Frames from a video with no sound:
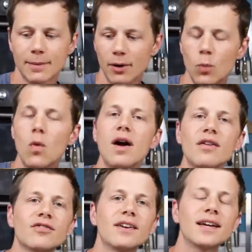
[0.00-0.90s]
and my
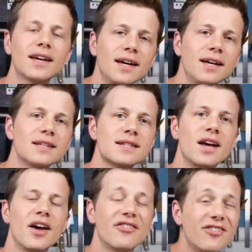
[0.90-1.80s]
wife and kids'
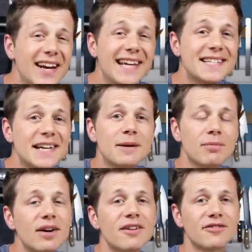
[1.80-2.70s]
fleeting
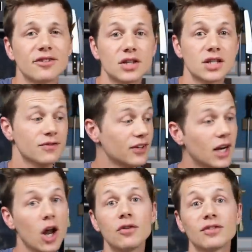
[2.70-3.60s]
preference for
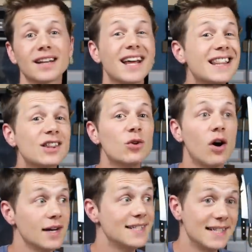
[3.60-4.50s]
the loaf that they
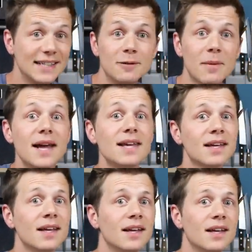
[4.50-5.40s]
thought I didn't make